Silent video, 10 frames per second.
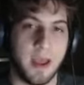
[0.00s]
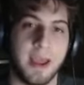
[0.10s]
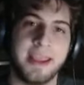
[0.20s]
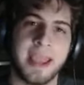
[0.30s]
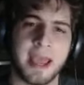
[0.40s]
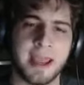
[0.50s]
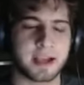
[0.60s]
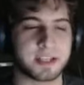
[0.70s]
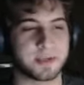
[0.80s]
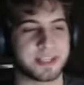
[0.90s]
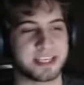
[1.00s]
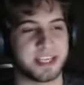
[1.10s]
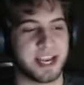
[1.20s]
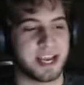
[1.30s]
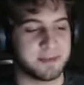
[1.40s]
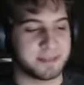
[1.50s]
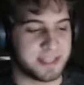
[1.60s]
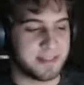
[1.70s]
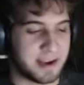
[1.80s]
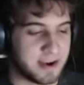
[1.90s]
Yeah, because there was actually a guy that was in
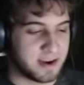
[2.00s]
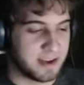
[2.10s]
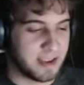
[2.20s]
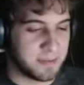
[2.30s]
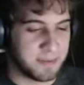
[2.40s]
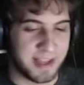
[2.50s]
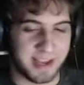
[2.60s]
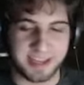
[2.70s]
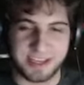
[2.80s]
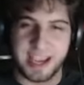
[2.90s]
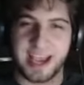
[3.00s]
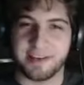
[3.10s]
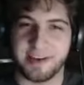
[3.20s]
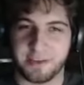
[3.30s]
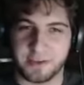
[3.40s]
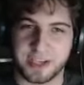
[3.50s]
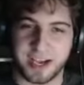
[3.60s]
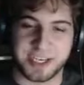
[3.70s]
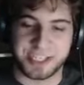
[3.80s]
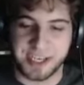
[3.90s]
there, and I'm like, do you have any of those
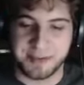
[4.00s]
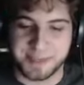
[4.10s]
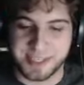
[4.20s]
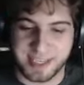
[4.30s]
hot chips?